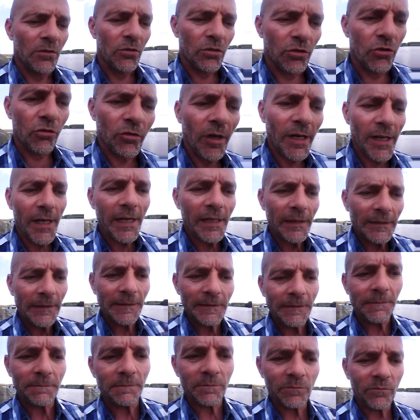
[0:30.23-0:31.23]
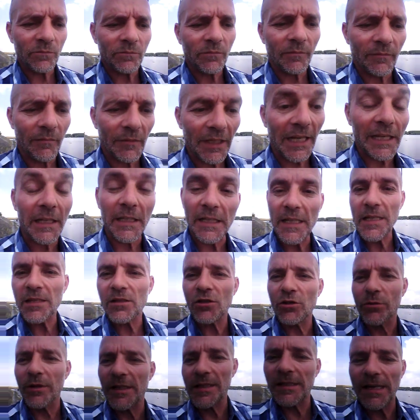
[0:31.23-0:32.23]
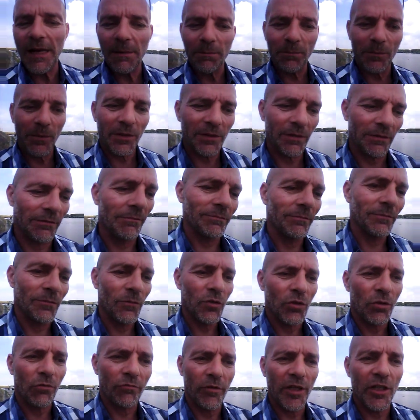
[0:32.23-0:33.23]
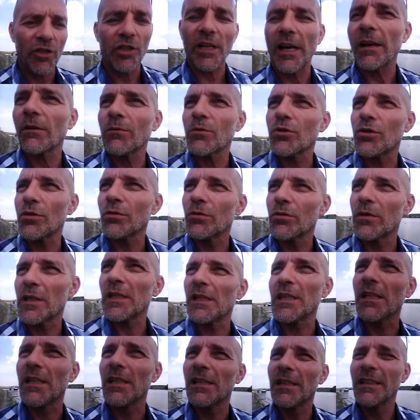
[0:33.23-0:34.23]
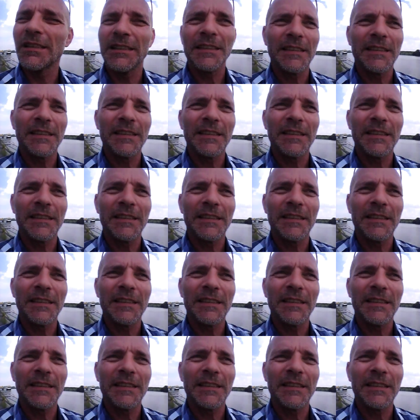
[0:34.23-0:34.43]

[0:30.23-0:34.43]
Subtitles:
To try, at least to attempt to reach out to the